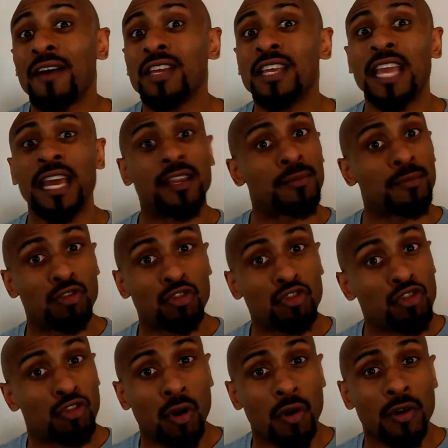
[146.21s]
How do you get them
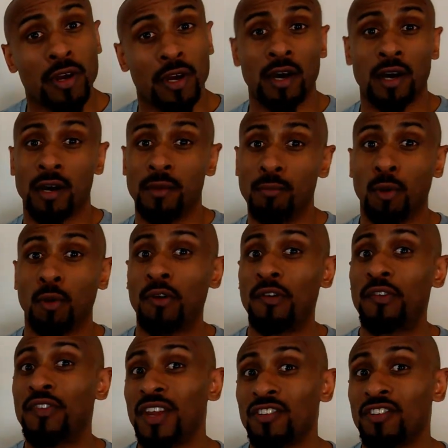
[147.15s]
stronger and
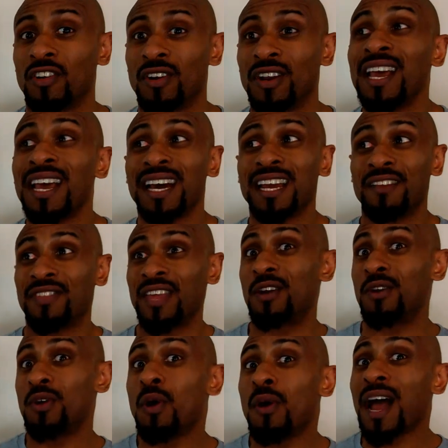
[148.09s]
more efficient? And if
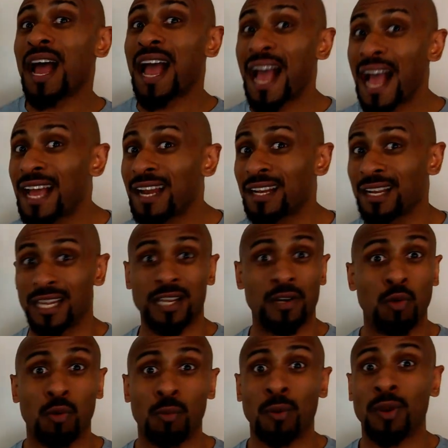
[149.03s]
they're not
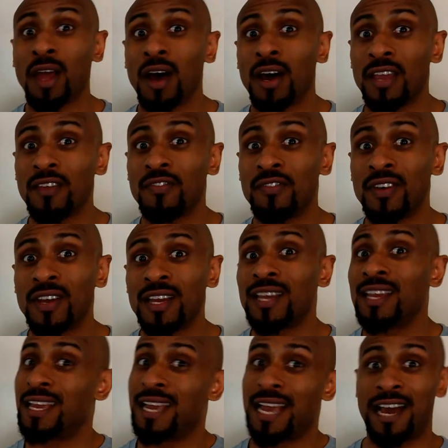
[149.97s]
handling normal life,
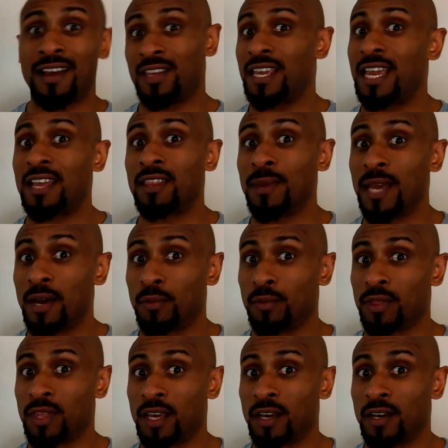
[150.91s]
how do you get them
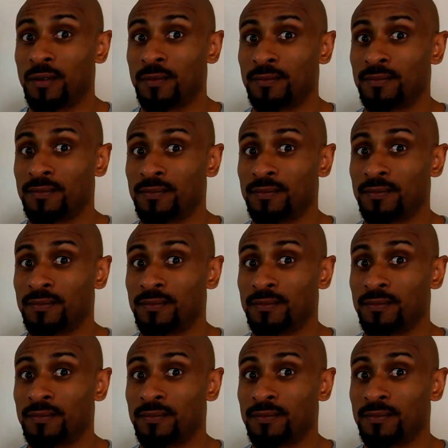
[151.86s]
healthier?